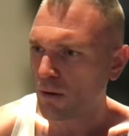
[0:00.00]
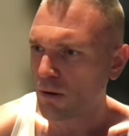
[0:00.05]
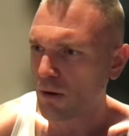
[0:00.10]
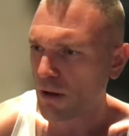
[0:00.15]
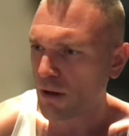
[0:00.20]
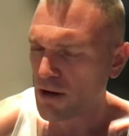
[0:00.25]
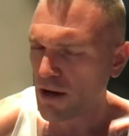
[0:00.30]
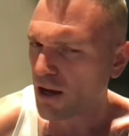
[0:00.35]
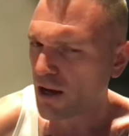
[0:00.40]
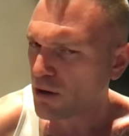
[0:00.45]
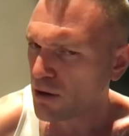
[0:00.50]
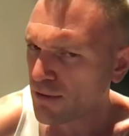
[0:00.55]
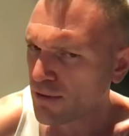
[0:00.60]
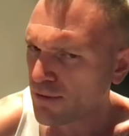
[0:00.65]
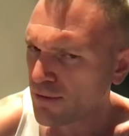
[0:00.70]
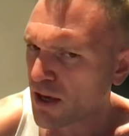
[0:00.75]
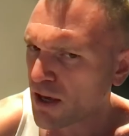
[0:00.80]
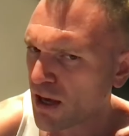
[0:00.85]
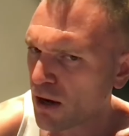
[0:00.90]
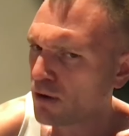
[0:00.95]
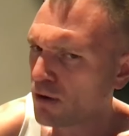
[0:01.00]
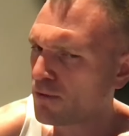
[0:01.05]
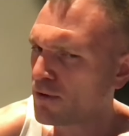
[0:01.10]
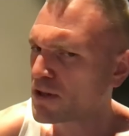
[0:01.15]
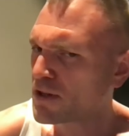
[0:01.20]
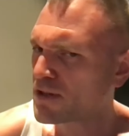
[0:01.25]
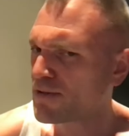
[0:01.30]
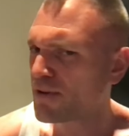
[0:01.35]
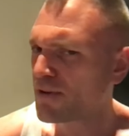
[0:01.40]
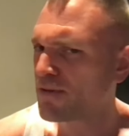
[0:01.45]
And I don't even care if
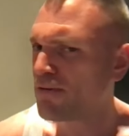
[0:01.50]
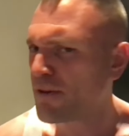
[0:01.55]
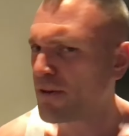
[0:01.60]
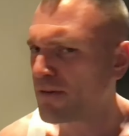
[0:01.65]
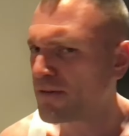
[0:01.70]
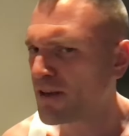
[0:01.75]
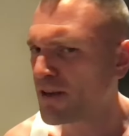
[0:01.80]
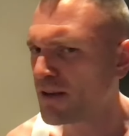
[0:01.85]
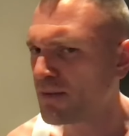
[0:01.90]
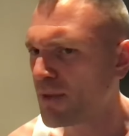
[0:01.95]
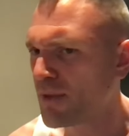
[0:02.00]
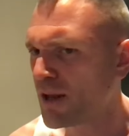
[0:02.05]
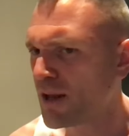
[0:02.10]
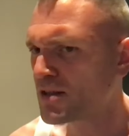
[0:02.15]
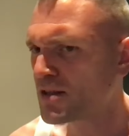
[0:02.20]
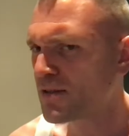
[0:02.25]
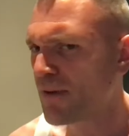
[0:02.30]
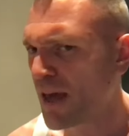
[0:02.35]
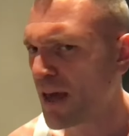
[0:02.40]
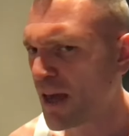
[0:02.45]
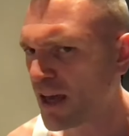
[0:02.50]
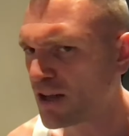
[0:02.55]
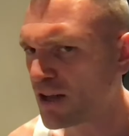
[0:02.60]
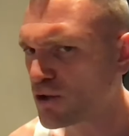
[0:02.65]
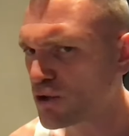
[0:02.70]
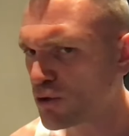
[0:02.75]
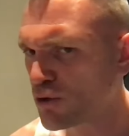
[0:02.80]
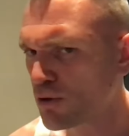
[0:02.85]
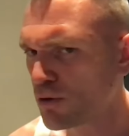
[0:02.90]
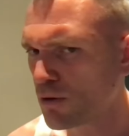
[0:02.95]
it's like 15 minutes of HIIT
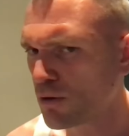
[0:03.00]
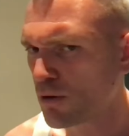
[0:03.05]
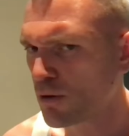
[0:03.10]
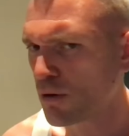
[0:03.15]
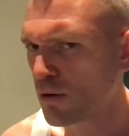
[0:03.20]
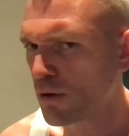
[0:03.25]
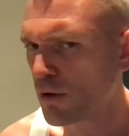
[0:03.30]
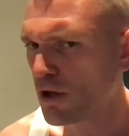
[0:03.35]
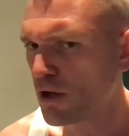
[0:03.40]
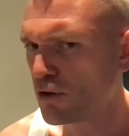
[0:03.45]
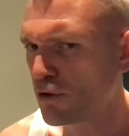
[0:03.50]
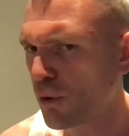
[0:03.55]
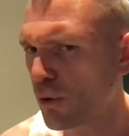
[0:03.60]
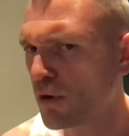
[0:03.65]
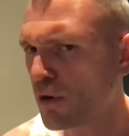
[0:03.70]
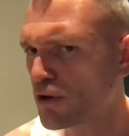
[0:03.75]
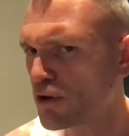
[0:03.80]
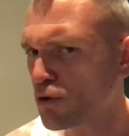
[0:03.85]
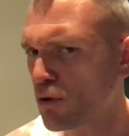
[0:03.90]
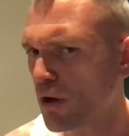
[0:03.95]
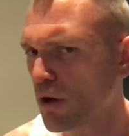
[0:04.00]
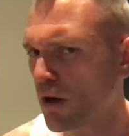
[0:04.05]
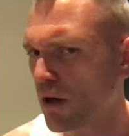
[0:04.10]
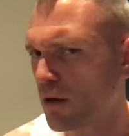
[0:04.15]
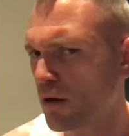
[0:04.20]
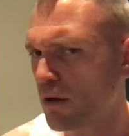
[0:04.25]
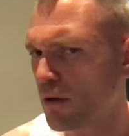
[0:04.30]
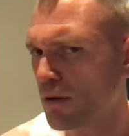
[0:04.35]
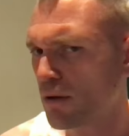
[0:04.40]
endurance training.